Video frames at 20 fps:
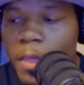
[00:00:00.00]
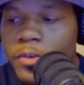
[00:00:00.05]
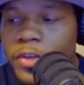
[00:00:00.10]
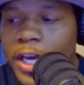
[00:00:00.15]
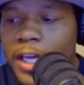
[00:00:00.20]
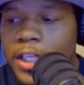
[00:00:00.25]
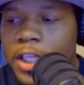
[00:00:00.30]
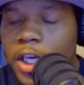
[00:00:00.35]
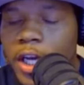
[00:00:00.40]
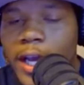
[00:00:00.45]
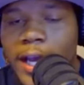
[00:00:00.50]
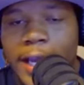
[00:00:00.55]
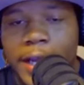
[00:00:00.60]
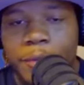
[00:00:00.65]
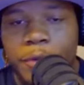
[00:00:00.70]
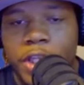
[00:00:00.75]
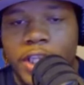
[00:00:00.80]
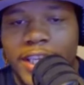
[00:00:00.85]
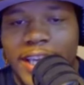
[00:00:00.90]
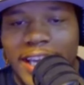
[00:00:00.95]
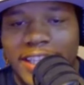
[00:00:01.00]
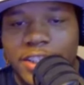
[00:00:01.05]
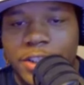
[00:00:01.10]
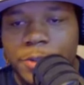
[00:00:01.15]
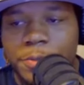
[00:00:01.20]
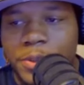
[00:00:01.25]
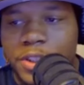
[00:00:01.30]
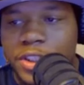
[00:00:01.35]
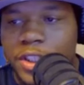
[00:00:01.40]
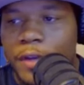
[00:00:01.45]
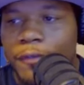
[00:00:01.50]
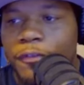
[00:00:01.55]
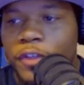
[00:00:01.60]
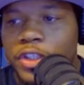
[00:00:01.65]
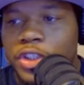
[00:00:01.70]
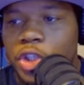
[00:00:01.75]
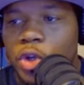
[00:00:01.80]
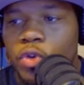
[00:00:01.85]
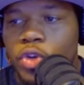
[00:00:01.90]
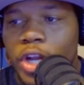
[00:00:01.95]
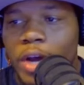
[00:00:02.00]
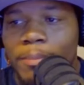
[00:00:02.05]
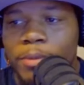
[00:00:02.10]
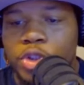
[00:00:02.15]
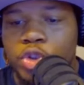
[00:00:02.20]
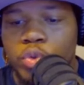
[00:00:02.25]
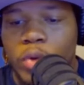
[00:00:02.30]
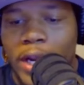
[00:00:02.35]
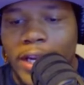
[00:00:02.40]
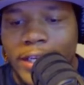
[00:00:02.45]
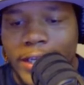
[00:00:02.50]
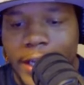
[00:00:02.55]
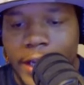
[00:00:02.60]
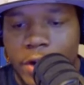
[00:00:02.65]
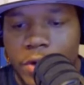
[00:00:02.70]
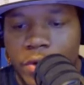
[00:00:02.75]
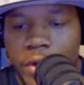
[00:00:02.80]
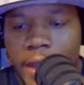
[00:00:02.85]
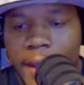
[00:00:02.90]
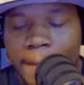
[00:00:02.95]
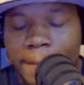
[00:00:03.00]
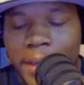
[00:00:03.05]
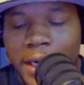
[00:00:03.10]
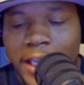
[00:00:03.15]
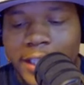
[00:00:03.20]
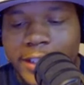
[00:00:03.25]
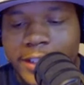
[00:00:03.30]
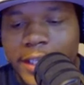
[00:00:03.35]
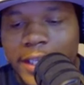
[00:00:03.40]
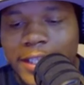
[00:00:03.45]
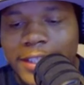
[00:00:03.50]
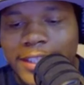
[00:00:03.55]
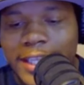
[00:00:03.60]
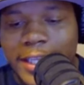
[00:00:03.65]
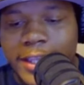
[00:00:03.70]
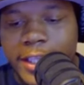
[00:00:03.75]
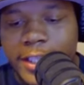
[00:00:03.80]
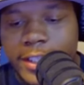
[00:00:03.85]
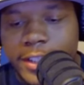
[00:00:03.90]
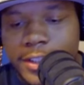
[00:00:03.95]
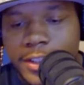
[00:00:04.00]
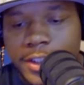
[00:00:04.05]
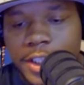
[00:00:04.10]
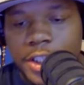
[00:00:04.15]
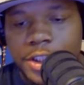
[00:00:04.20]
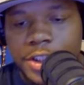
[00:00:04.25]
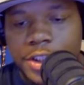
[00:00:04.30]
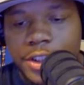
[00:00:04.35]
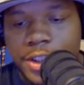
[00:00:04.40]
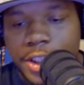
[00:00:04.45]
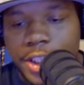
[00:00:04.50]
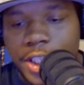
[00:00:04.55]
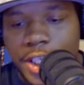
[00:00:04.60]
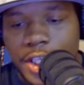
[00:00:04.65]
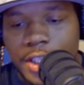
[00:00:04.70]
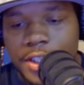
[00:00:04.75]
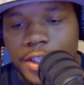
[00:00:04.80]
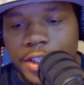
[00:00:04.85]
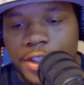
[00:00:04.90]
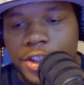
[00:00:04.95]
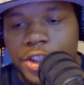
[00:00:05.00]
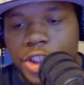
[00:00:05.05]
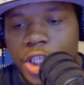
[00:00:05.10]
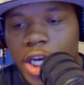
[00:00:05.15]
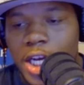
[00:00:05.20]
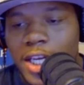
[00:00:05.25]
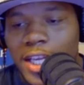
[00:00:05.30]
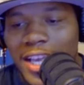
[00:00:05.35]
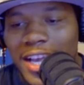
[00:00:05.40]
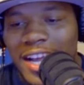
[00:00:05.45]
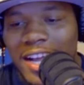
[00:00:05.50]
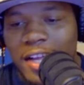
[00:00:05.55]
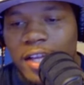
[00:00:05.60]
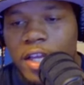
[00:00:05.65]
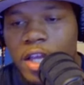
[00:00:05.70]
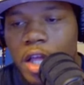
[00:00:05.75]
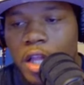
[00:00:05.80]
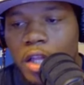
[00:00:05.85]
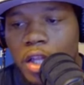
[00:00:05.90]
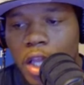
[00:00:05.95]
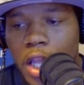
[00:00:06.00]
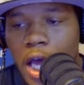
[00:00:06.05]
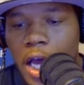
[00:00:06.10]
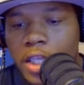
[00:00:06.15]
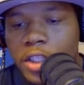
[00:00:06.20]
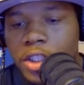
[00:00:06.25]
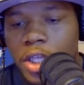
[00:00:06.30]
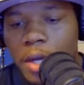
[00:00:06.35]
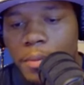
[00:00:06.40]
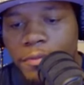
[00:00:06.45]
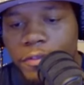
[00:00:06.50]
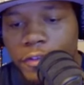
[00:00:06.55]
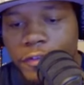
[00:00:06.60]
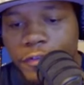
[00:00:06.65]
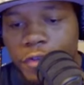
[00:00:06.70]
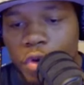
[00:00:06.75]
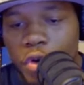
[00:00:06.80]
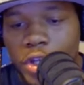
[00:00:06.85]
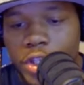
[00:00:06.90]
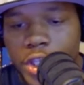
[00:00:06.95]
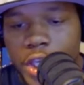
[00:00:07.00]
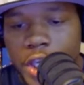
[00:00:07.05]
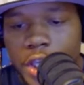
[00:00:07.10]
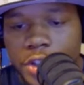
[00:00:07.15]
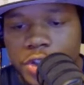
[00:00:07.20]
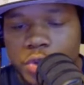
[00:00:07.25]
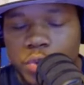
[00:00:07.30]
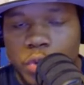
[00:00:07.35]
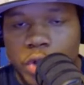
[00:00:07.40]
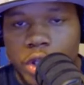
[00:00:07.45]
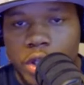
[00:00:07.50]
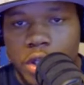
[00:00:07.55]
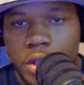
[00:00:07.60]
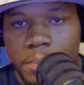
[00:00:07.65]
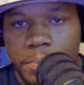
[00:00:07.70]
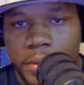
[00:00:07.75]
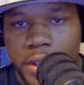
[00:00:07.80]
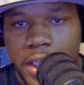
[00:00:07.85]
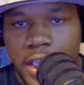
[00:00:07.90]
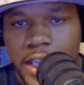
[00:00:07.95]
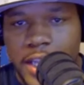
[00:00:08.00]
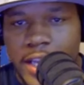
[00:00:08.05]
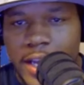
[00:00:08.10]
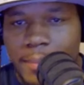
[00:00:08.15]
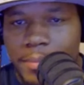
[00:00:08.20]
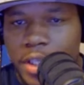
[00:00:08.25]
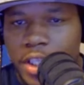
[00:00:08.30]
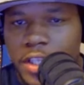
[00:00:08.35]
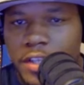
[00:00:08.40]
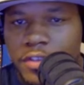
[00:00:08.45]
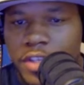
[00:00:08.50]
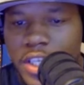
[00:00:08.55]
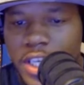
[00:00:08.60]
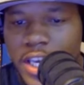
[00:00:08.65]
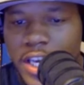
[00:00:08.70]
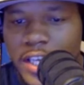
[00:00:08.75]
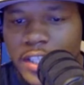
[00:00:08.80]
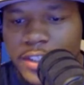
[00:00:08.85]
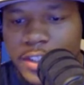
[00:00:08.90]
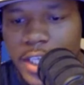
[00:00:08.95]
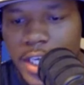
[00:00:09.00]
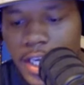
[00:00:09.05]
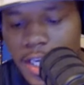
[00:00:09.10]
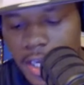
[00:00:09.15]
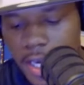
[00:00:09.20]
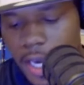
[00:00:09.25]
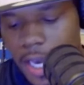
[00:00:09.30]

Now, look, I ain't really got the specifics on numbers right now, but I think that the decision to get this young guy locked up for 4 years with a play, I believe he has a